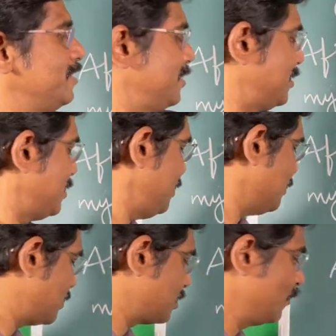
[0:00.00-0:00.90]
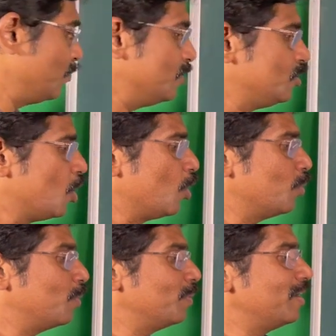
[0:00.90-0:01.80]
since,
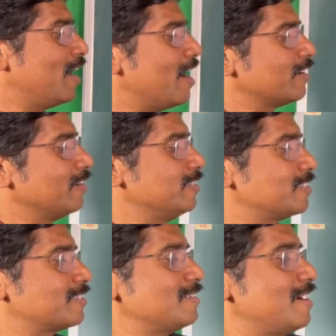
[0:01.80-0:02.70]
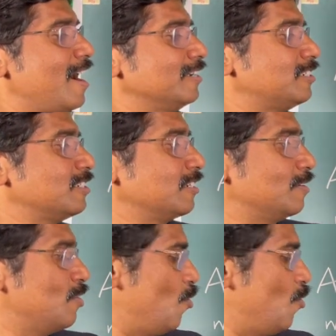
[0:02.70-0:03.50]
though, unless, until,